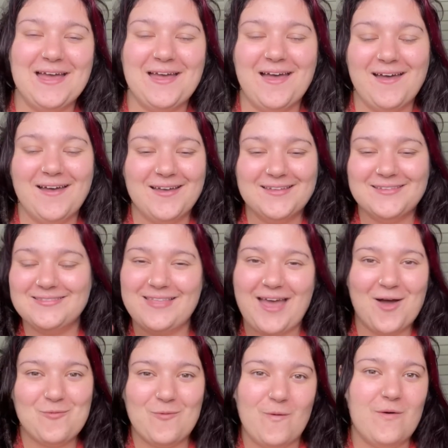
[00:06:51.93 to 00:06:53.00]

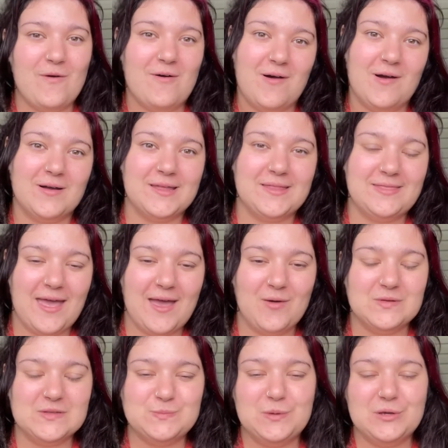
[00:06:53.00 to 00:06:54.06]
that walk, there
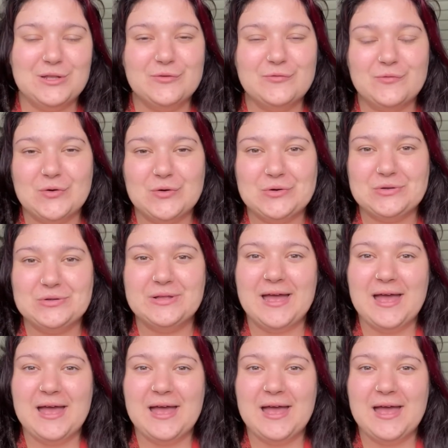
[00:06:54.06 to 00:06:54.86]
was beautiful